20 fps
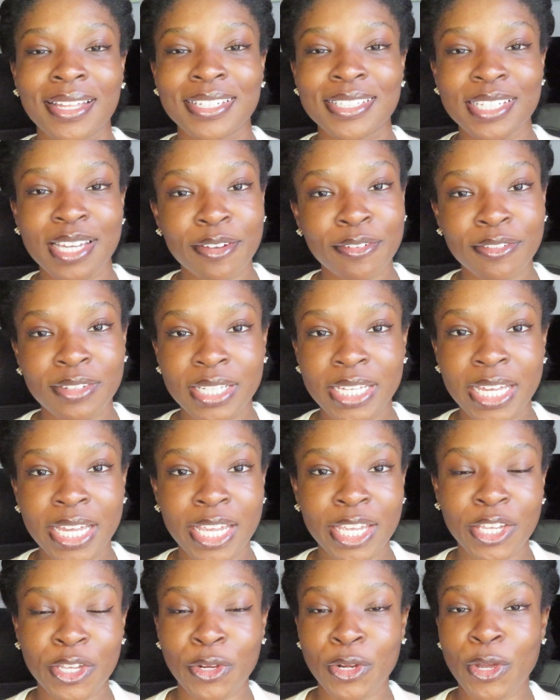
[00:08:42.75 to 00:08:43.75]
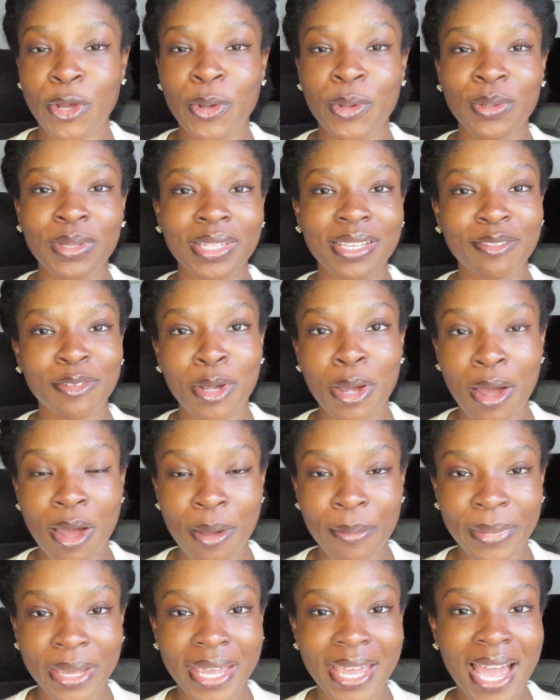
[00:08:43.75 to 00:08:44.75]
definitely, leave a
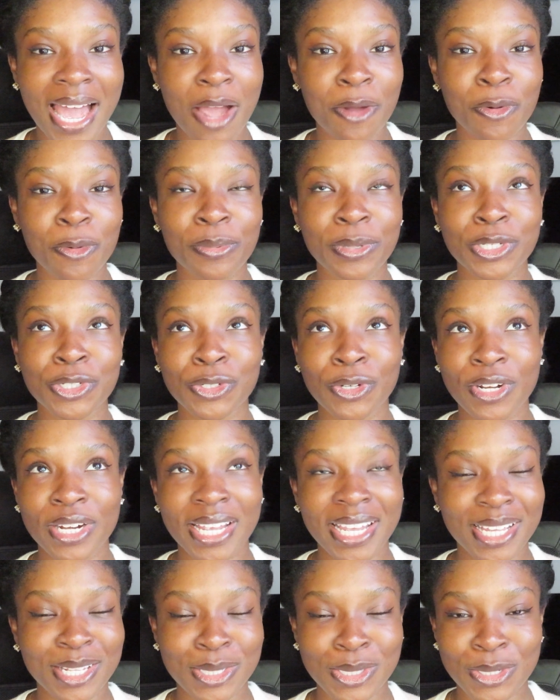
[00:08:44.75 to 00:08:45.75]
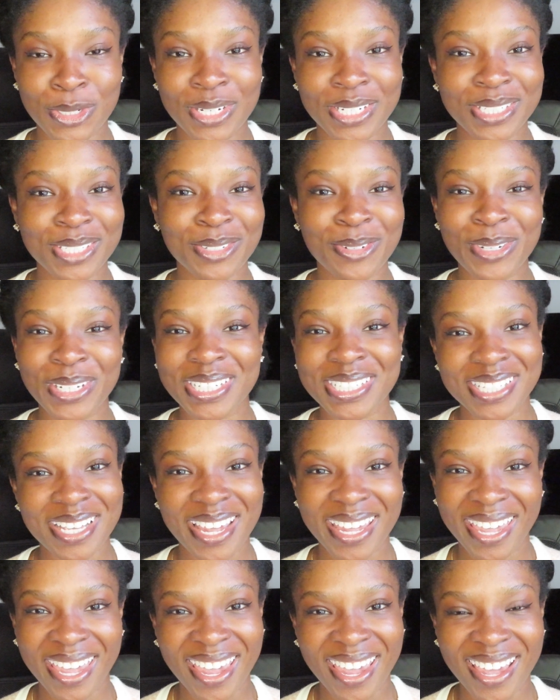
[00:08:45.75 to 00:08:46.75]
comment. I will be sure to answer as quick as
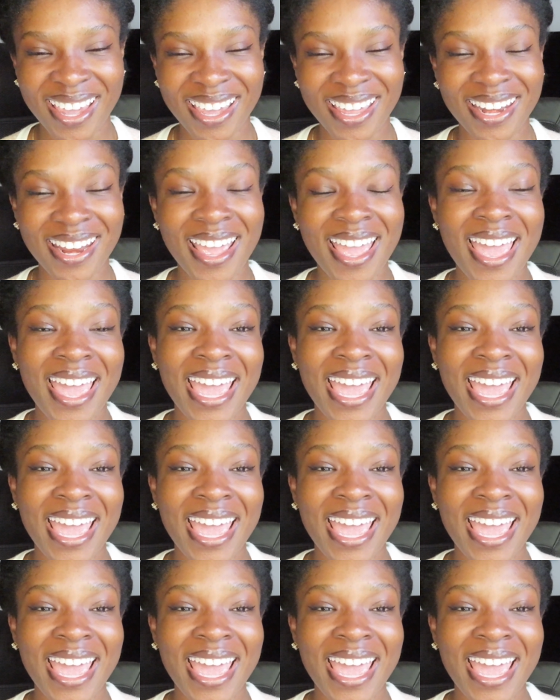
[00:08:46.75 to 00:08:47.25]
I can.